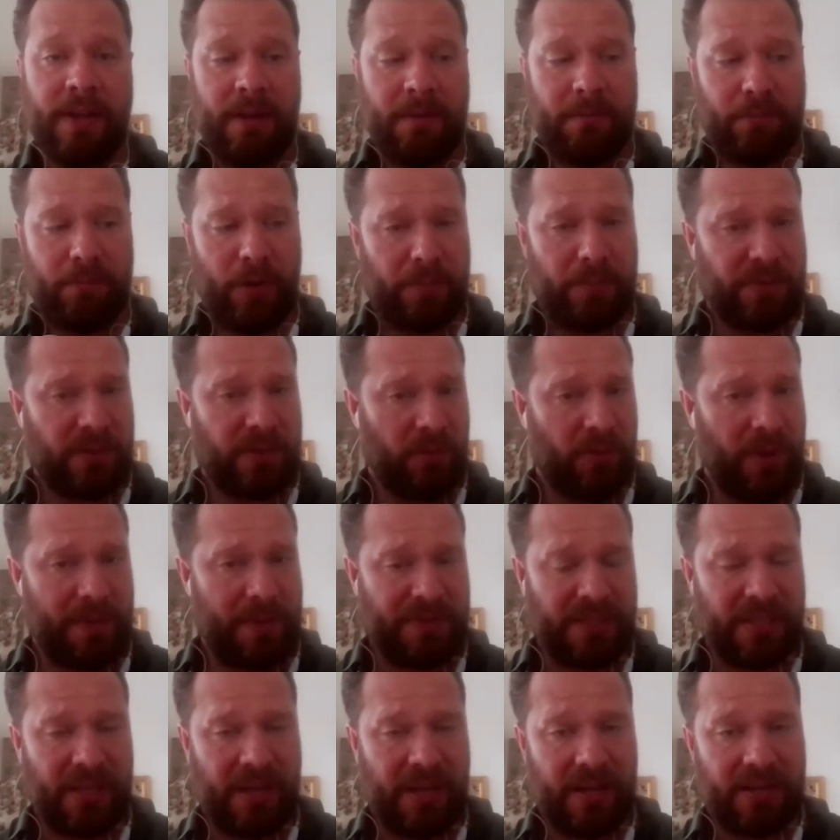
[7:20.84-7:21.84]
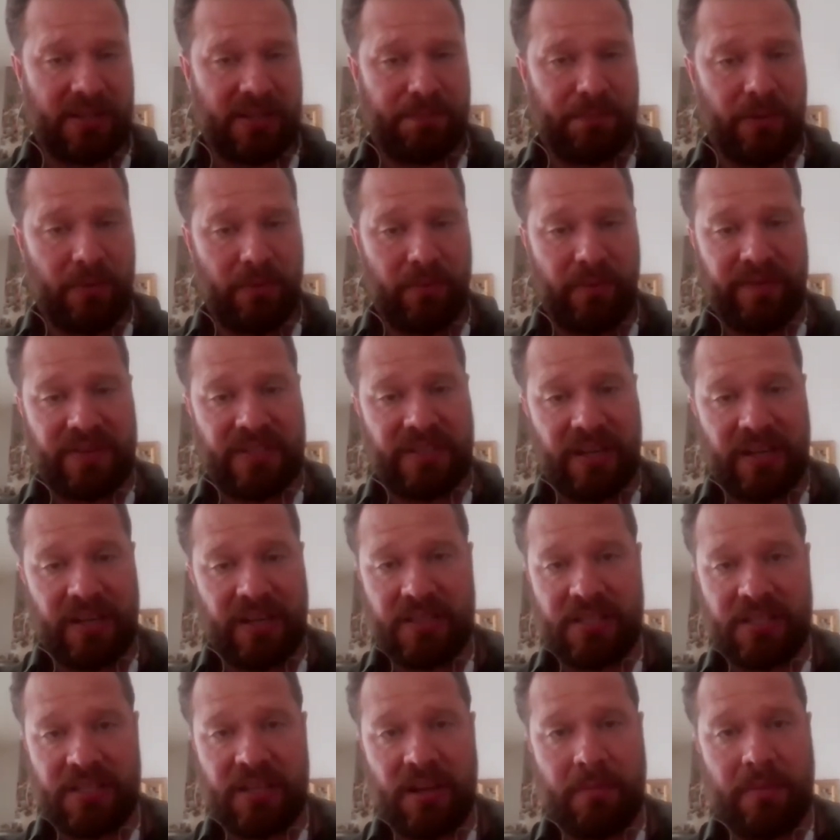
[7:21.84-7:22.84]
property websites, but we've seen
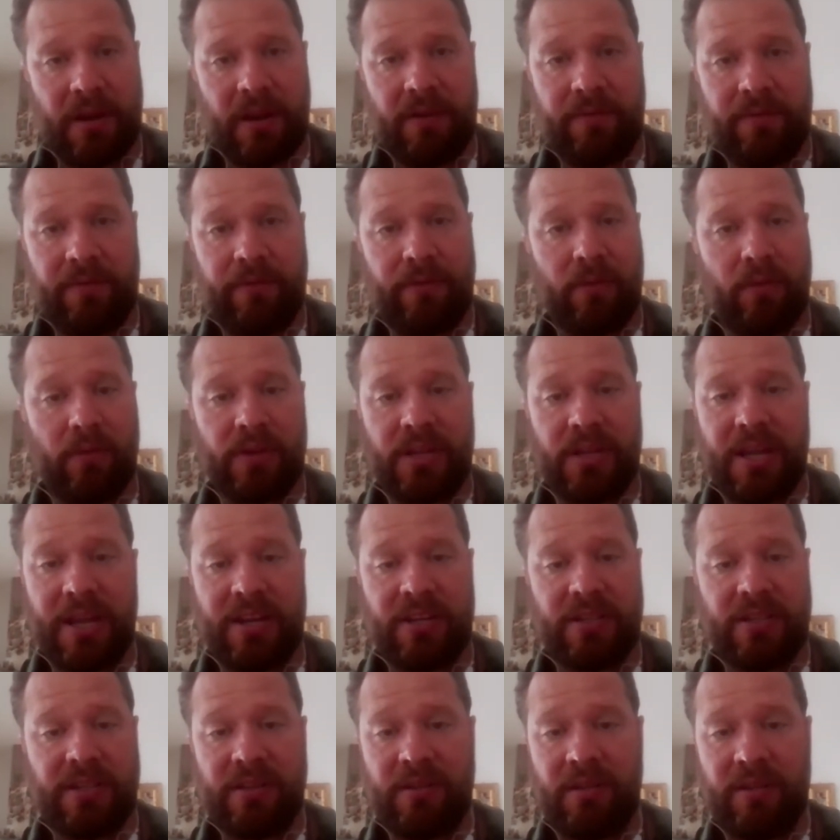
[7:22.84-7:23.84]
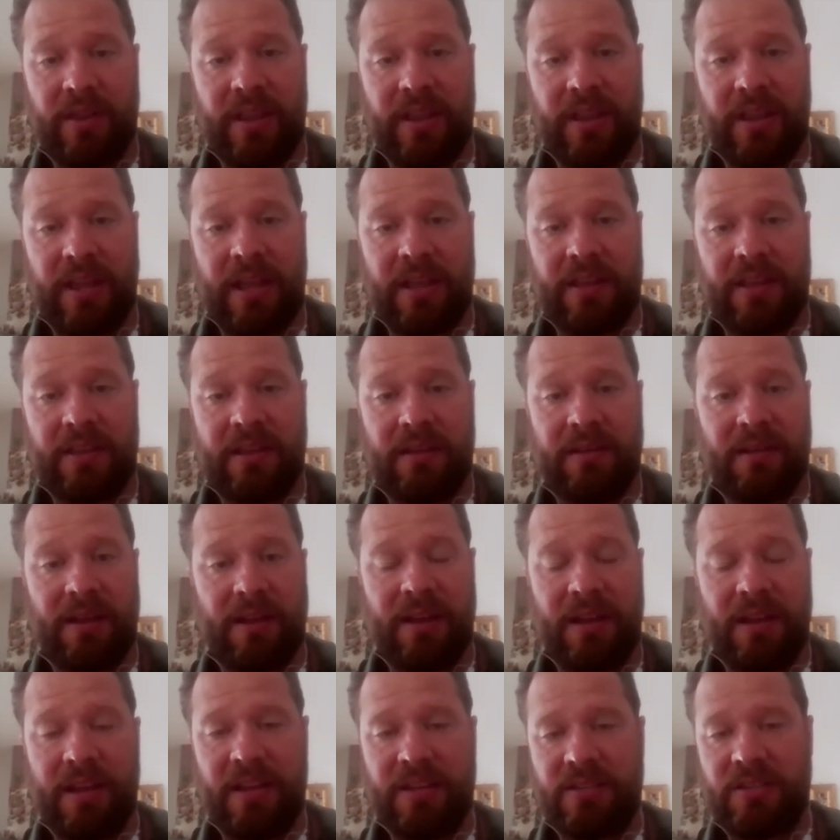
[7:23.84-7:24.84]
so many fraud cases on there that
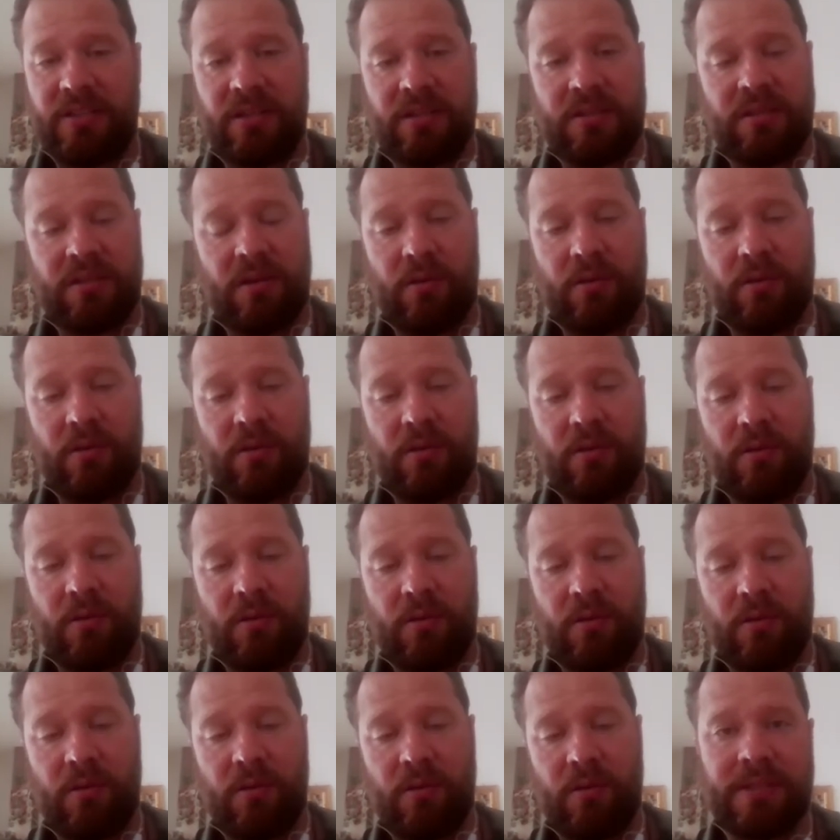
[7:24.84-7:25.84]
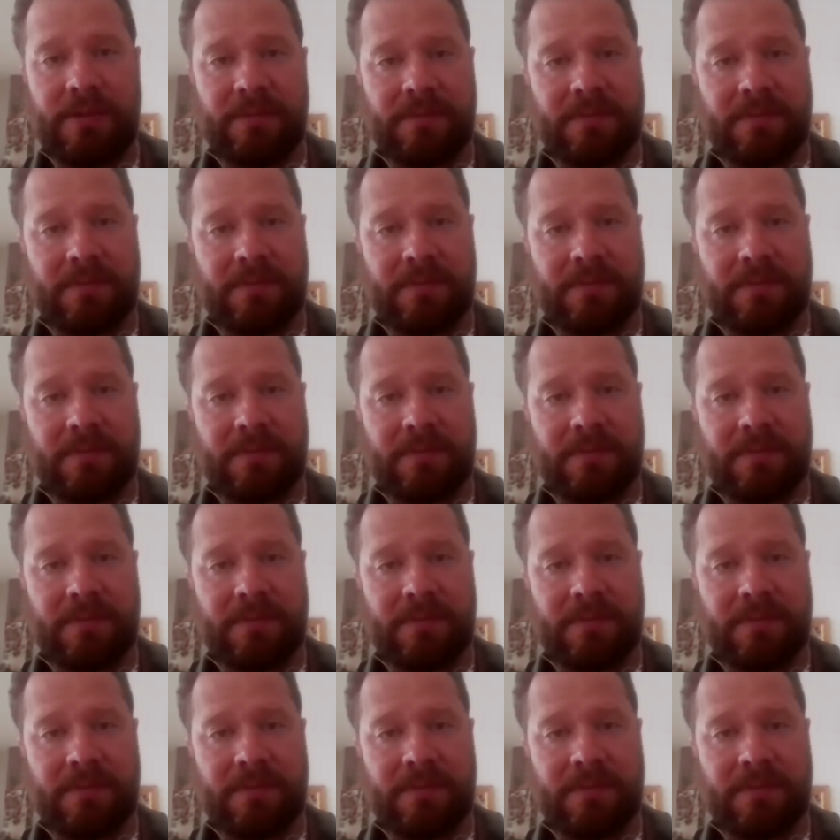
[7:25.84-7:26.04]
it's just not worth the effort.